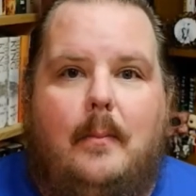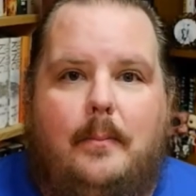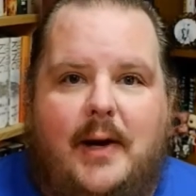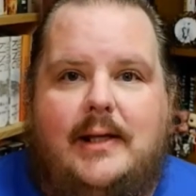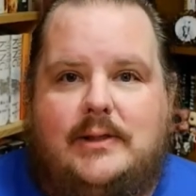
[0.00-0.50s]

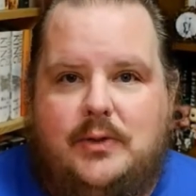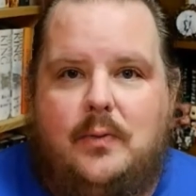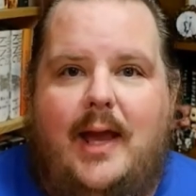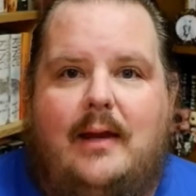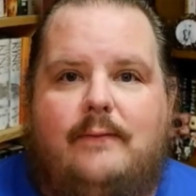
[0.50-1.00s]
but it's
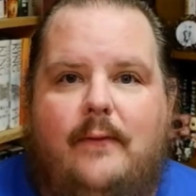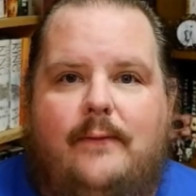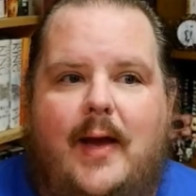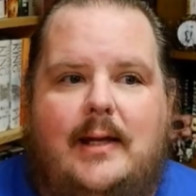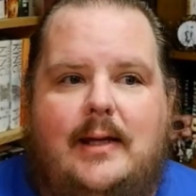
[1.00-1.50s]
great for
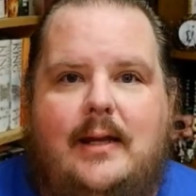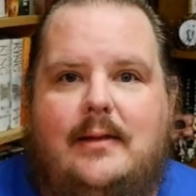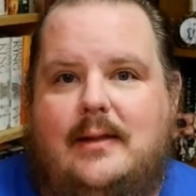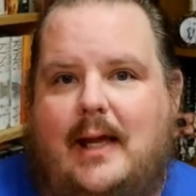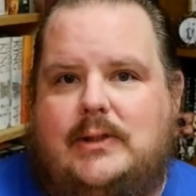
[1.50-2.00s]

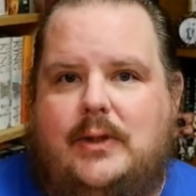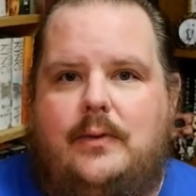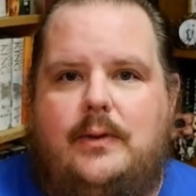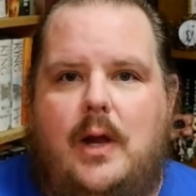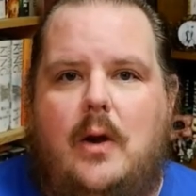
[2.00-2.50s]
finding
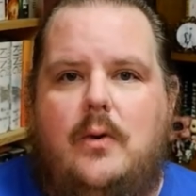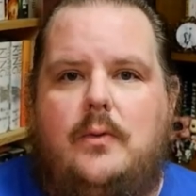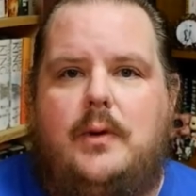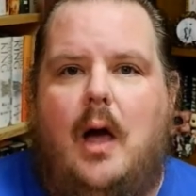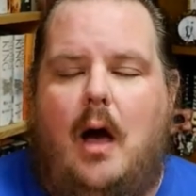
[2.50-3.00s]
lesser
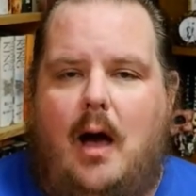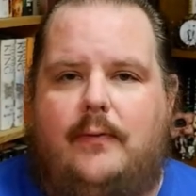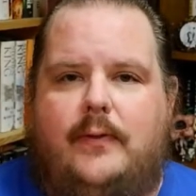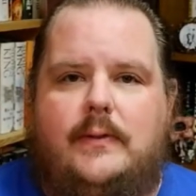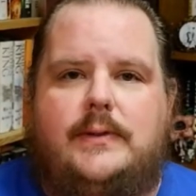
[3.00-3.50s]
known
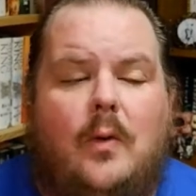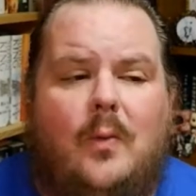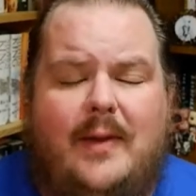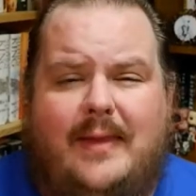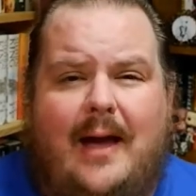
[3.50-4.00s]
authors.
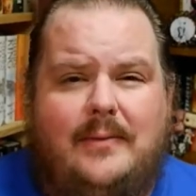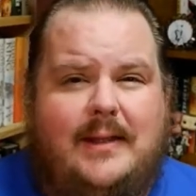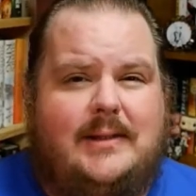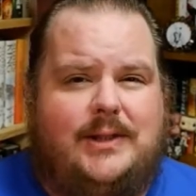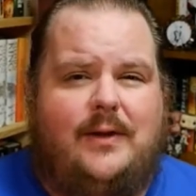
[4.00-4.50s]
Without
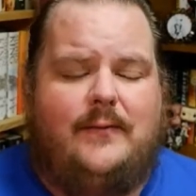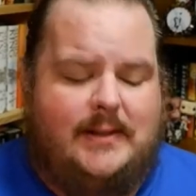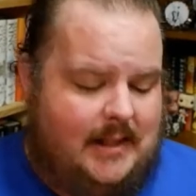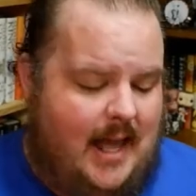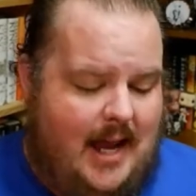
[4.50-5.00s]
this
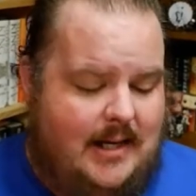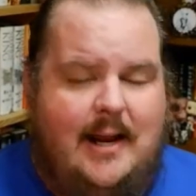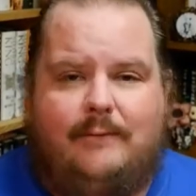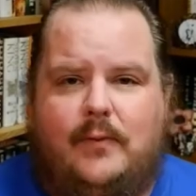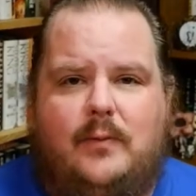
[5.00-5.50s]
service, I
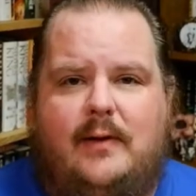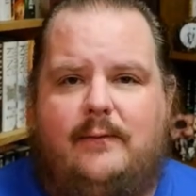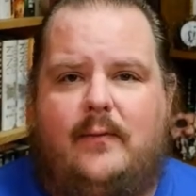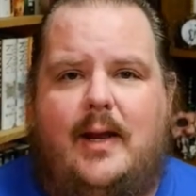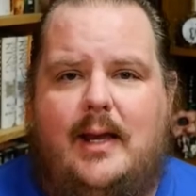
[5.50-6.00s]
never would
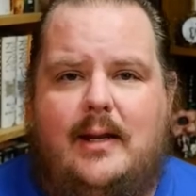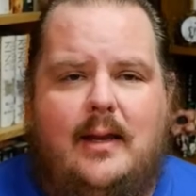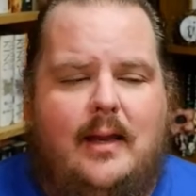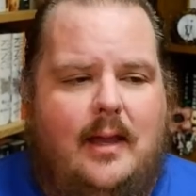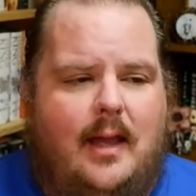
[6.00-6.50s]
have read
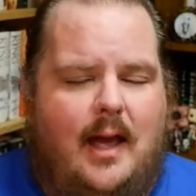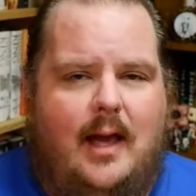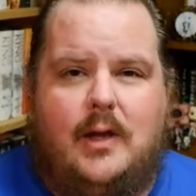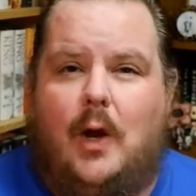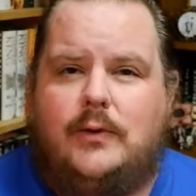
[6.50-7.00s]

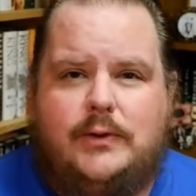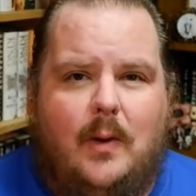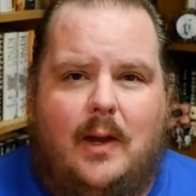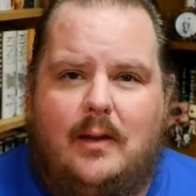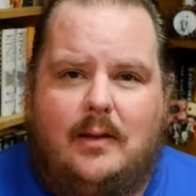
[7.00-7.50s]
uh,
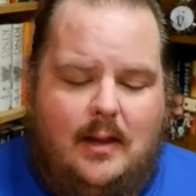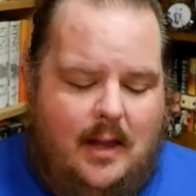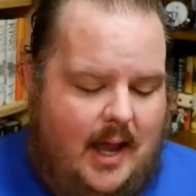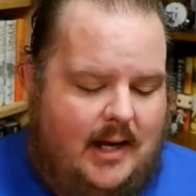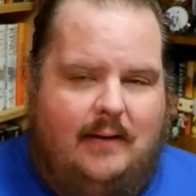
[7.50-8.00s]
Ghostwall.
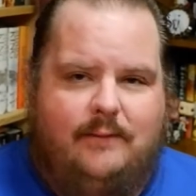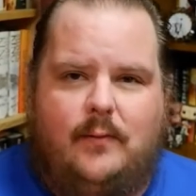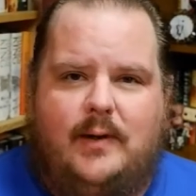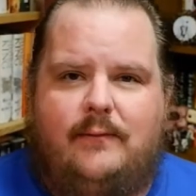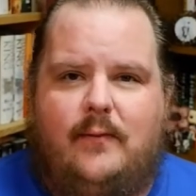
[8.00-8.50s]
I never
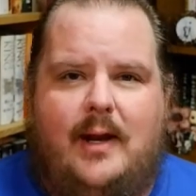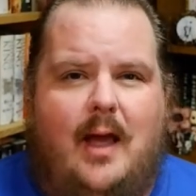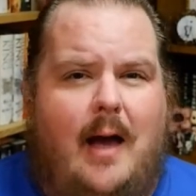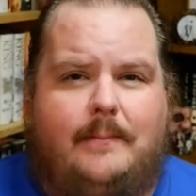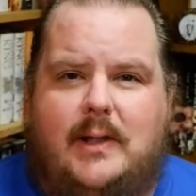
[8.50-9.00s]
would have read
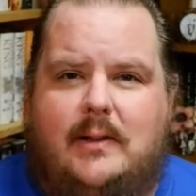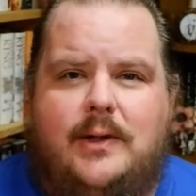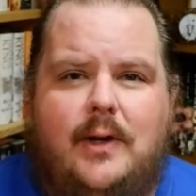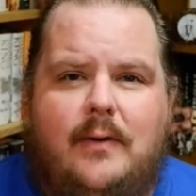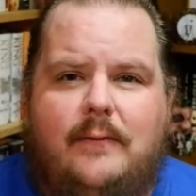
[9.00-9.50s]
Optic
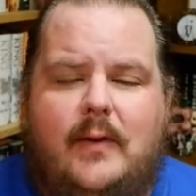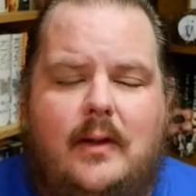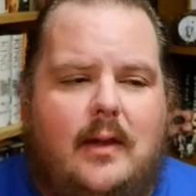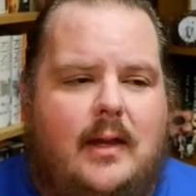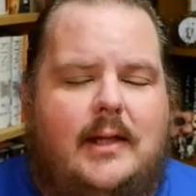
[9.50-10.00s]
Nerve.
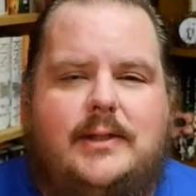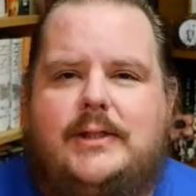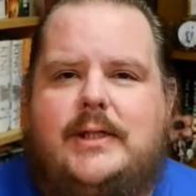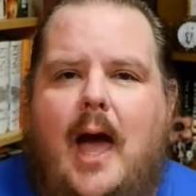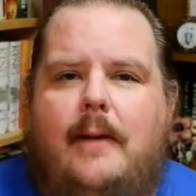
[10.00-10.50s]
It's
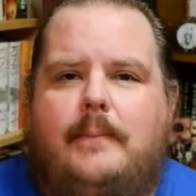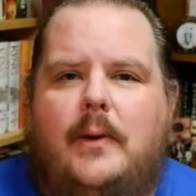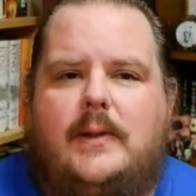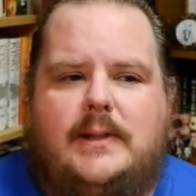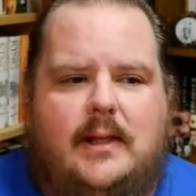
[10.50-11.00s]
just not
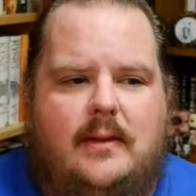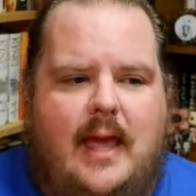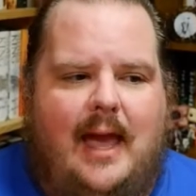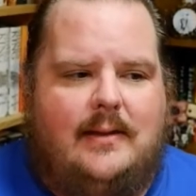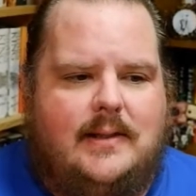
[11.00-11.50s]
books
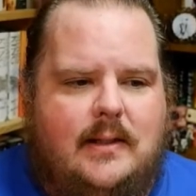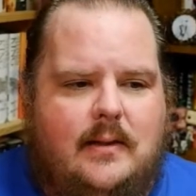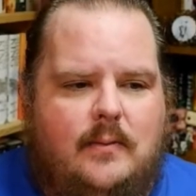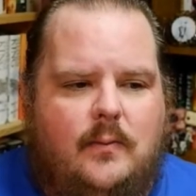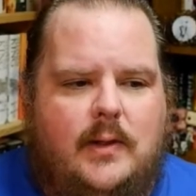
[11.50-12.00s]
that
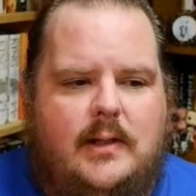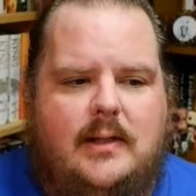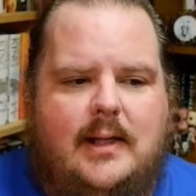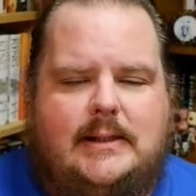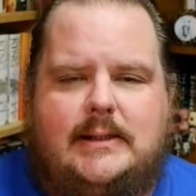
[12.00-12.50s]

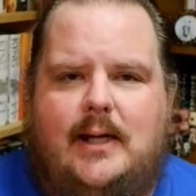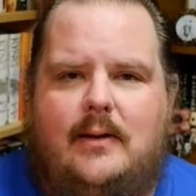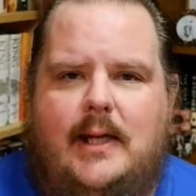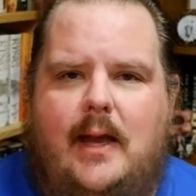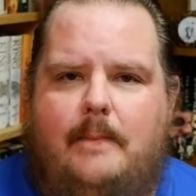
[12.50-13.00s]
would
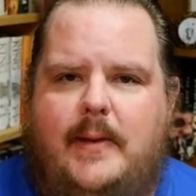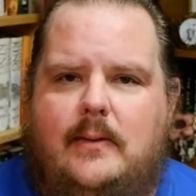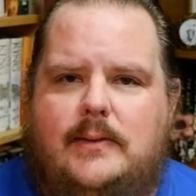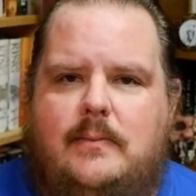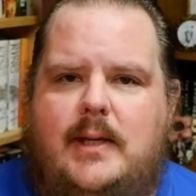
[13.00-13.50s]
necessarily
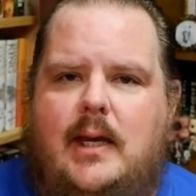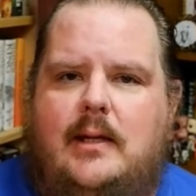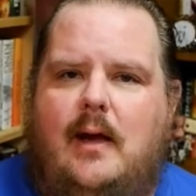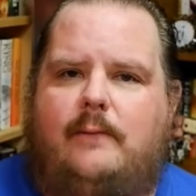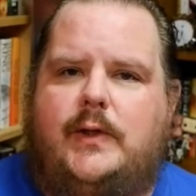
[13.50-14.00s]
appeal to me
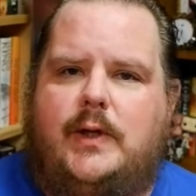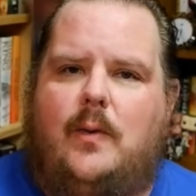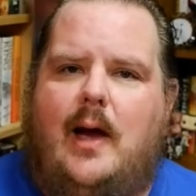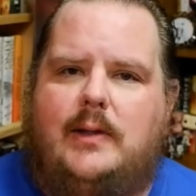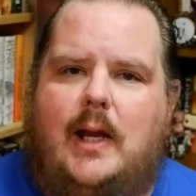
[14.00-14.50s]
enough to
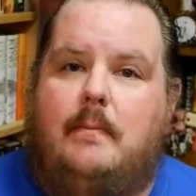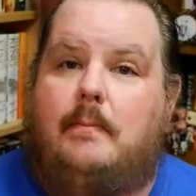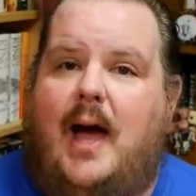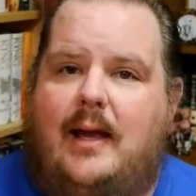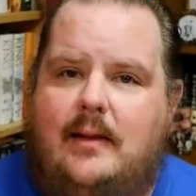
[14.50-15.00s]
go out and
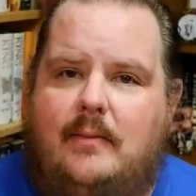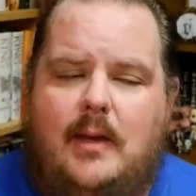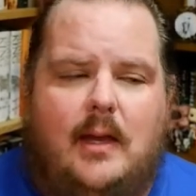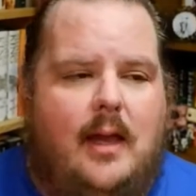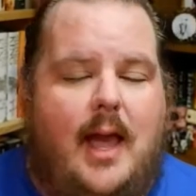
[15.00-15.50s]
buy
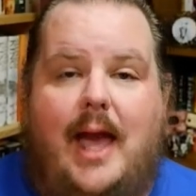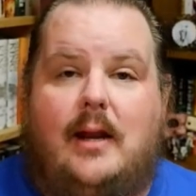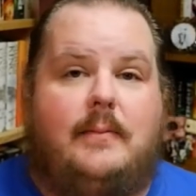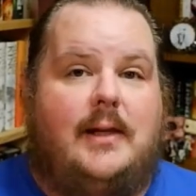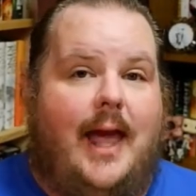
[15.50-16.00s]
them. And
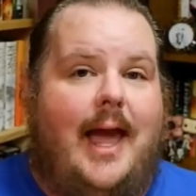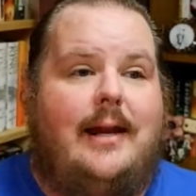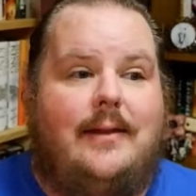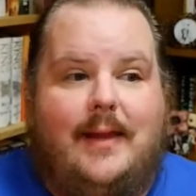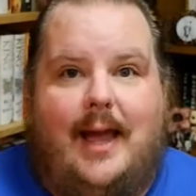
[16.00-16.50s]
I'm
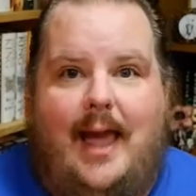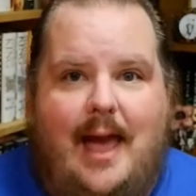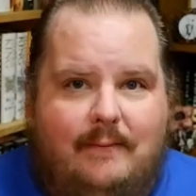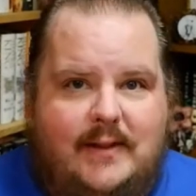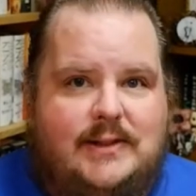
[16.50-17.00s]
glad that I
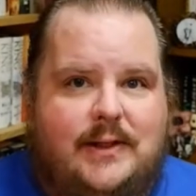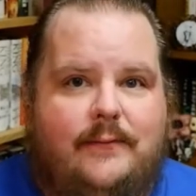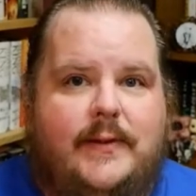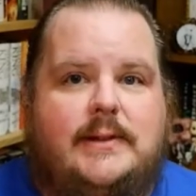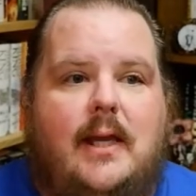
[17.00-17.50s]
have this
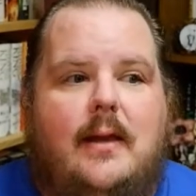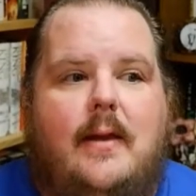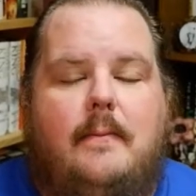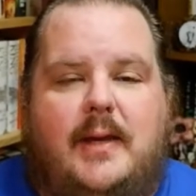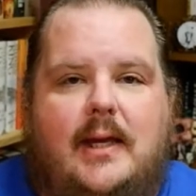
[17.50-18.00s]
service
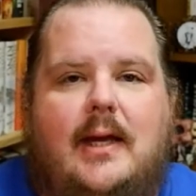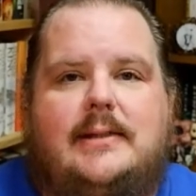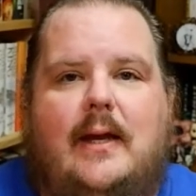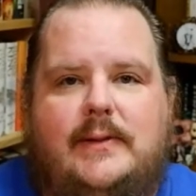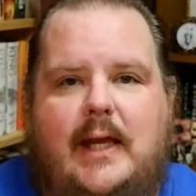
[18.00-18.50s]

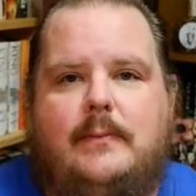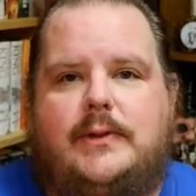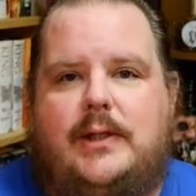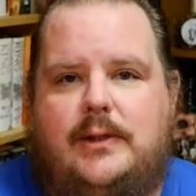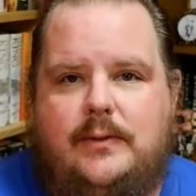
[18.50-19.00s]
because I was able
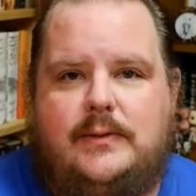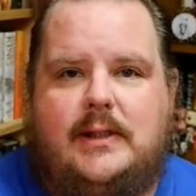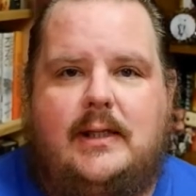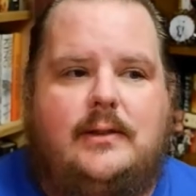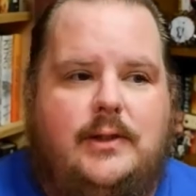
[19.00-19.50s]
to use
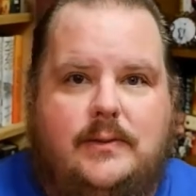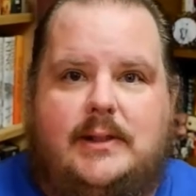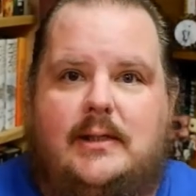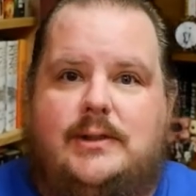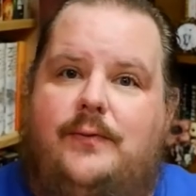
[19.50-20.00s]
that use
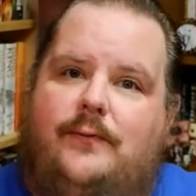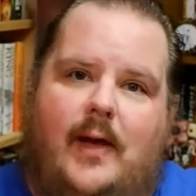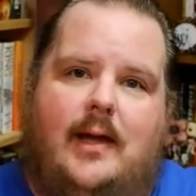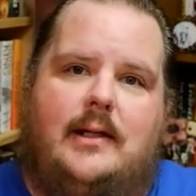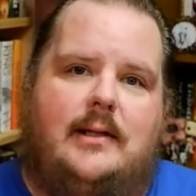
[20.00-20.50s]
it to
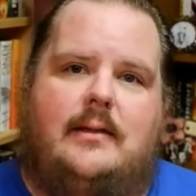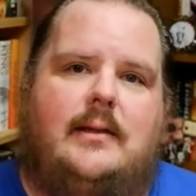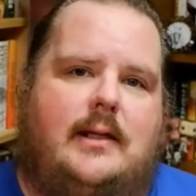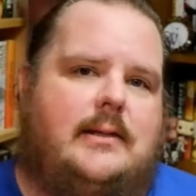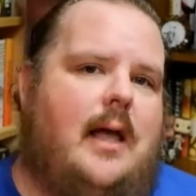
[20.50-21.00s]
find
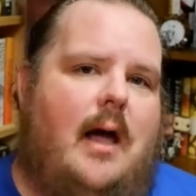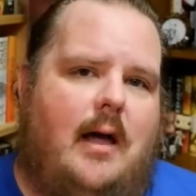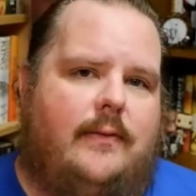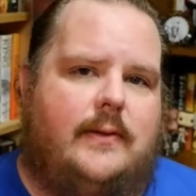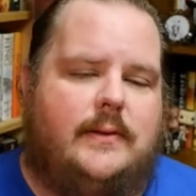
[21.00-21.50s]
these
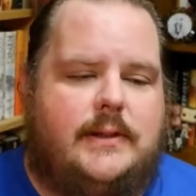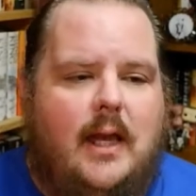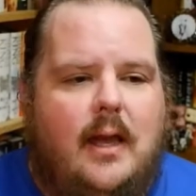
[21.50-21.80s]
authors.